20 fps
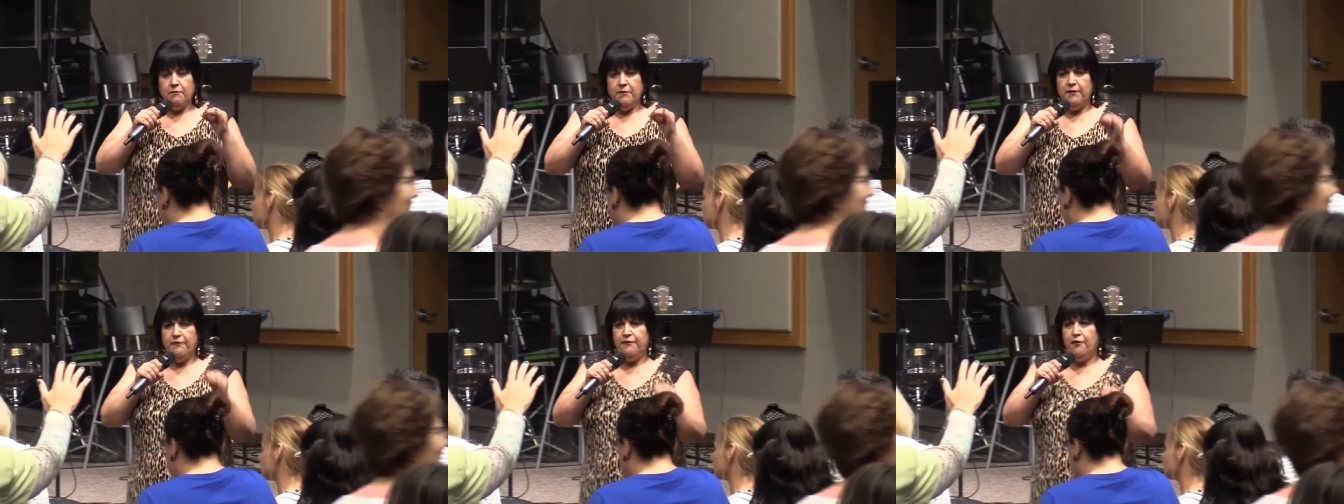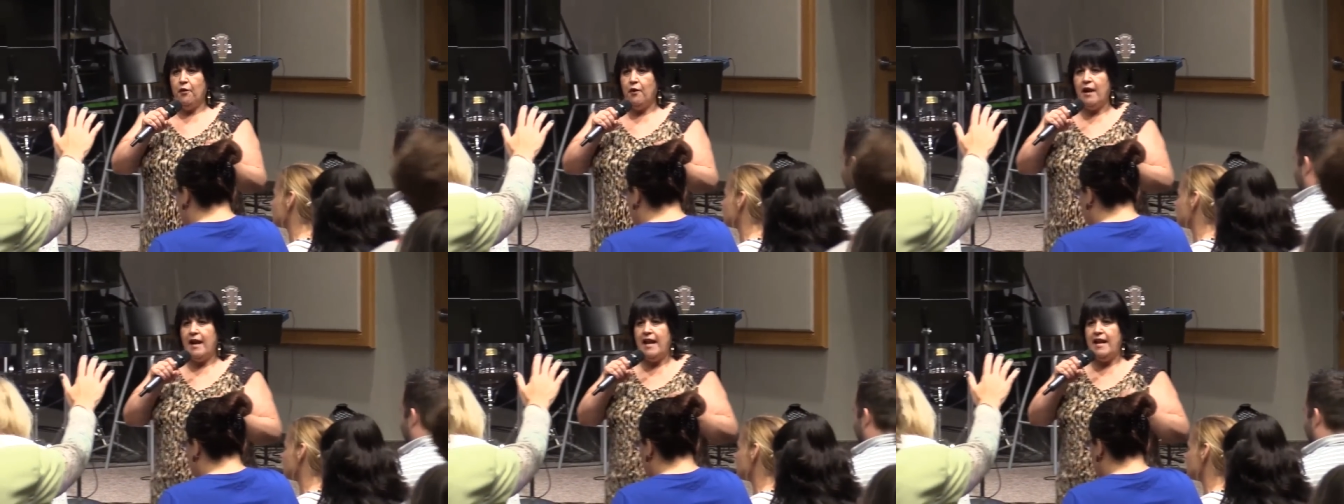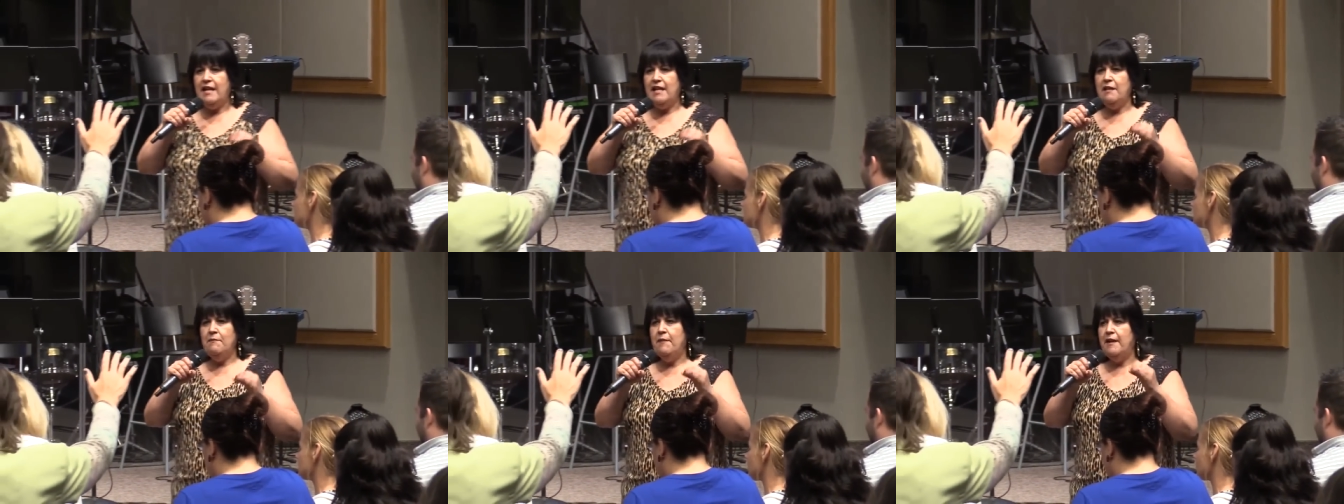before
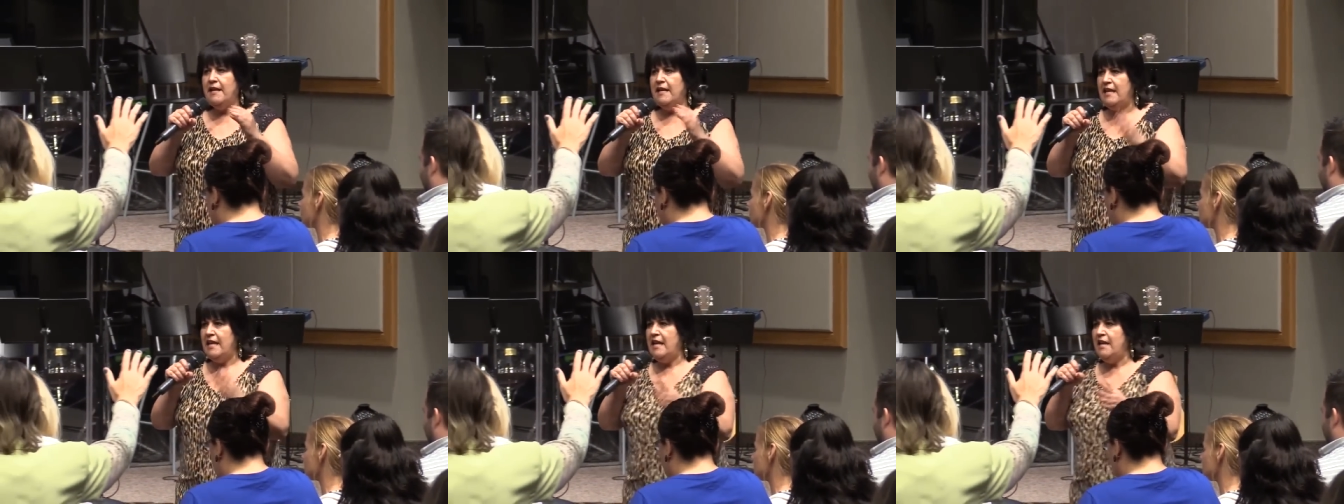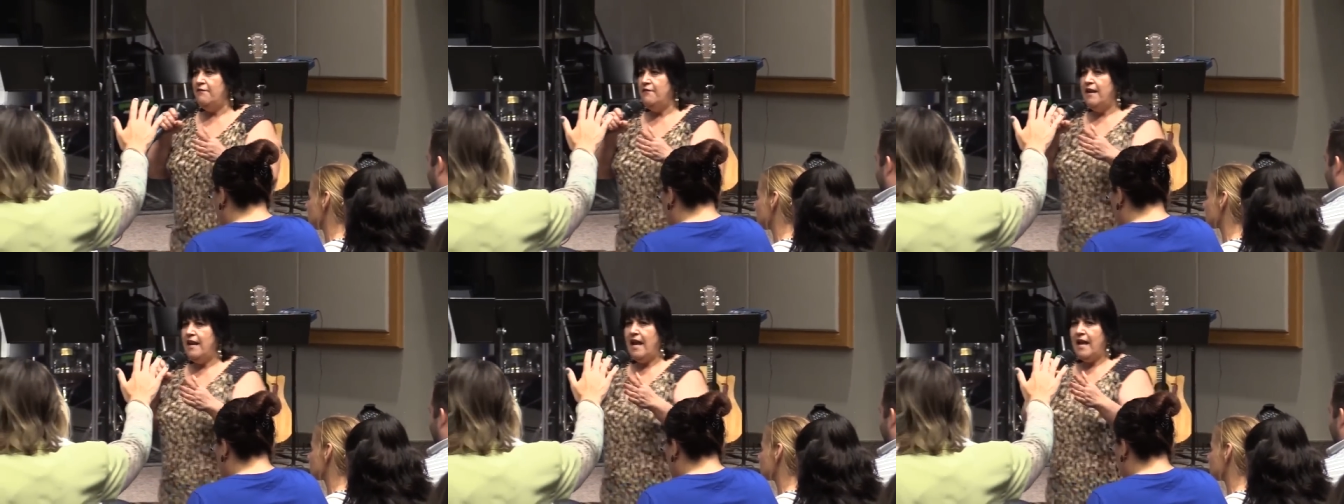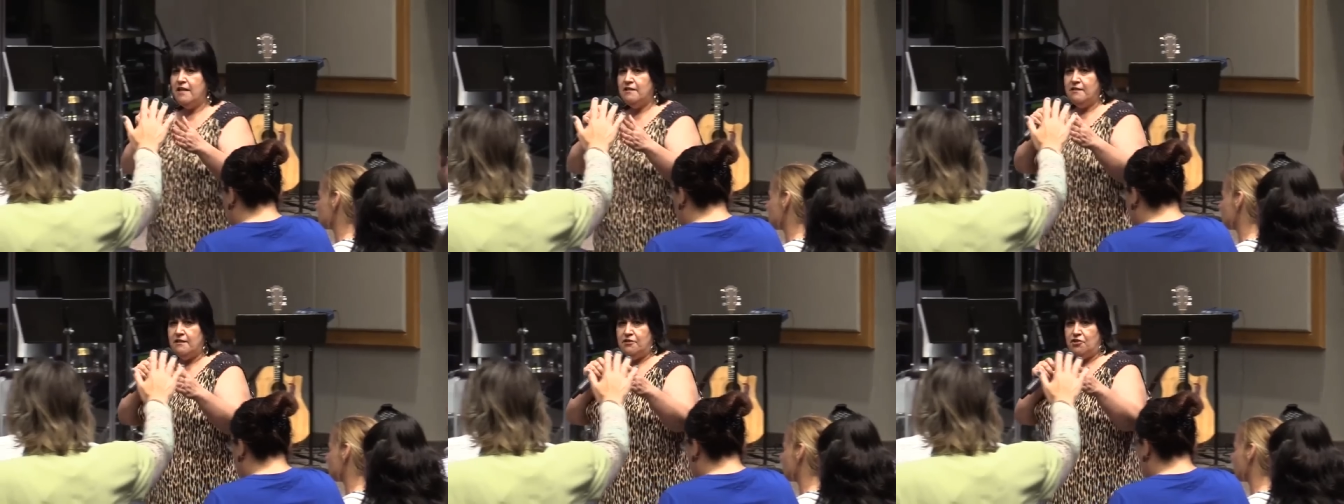anybody even
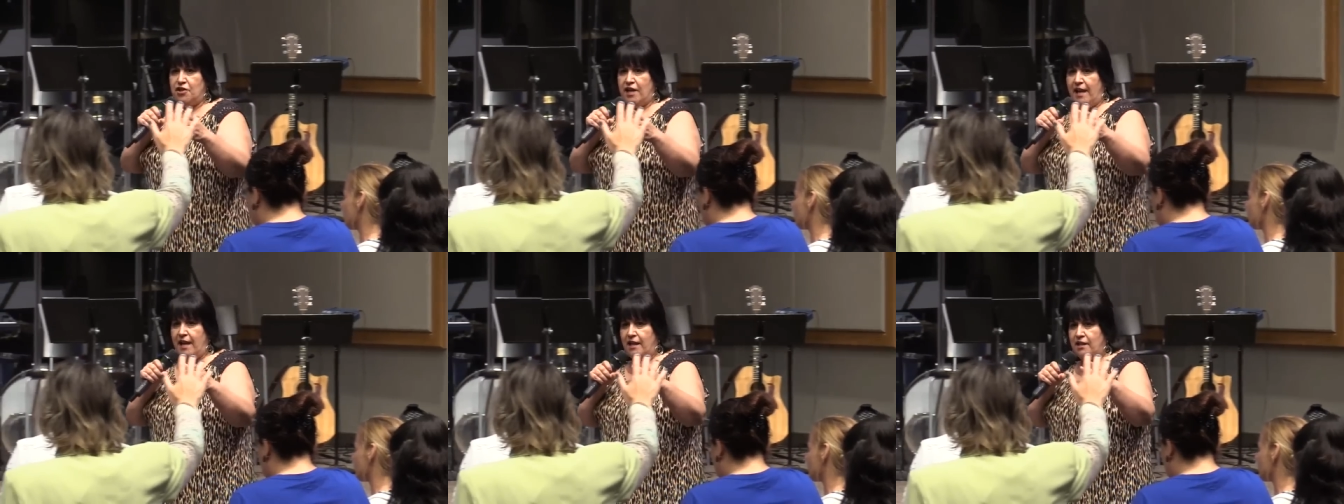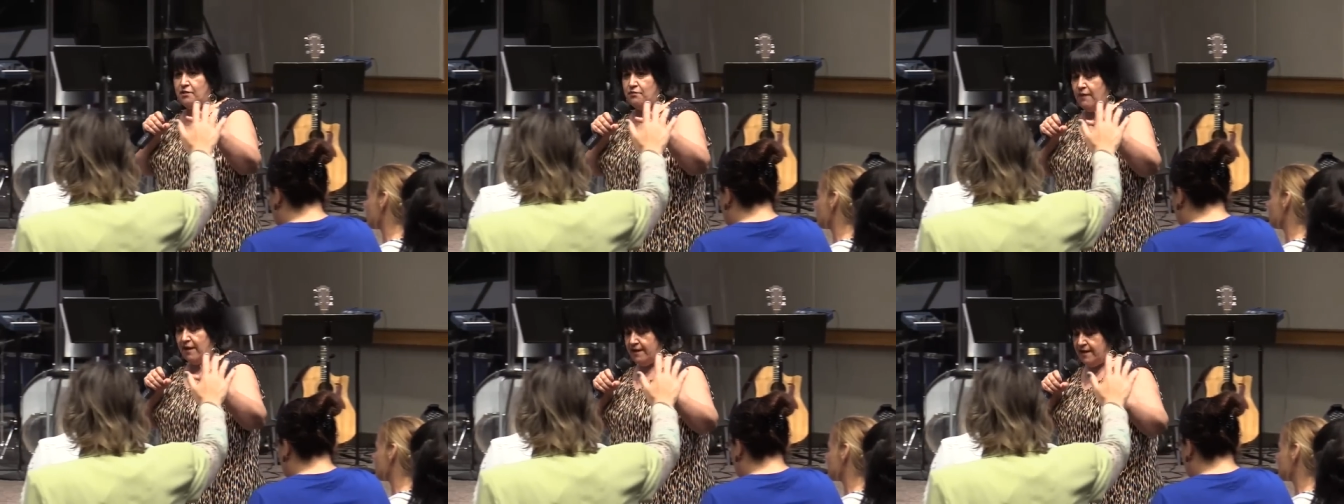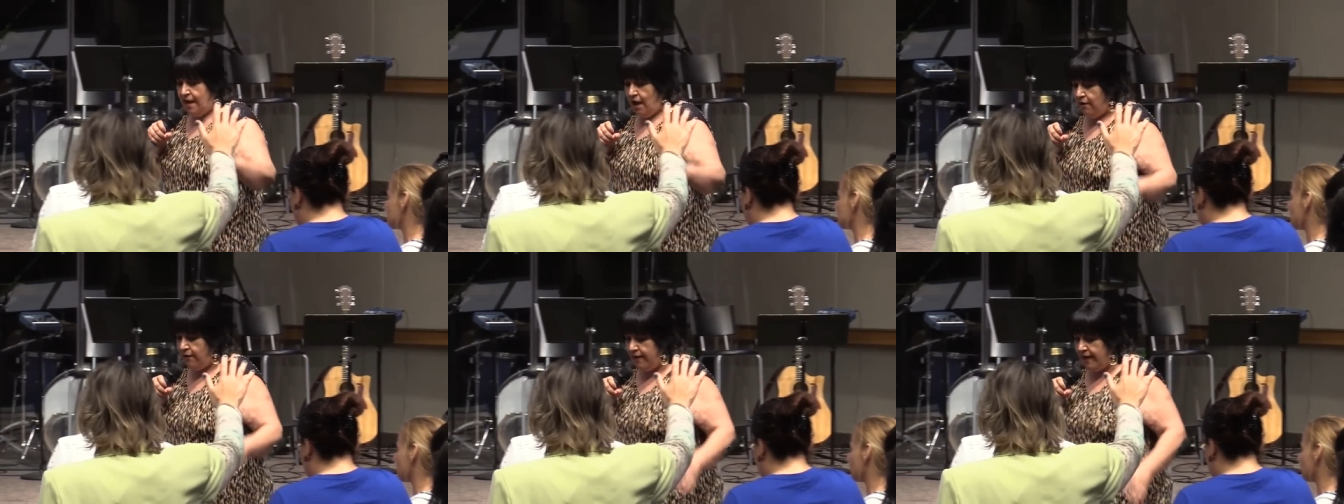has a chance right
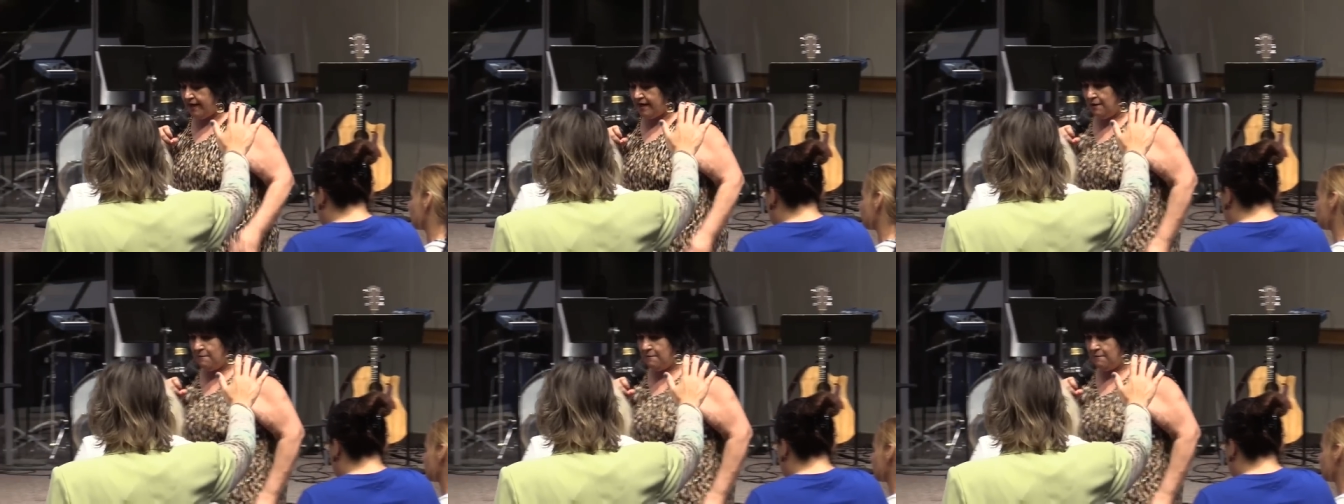now, I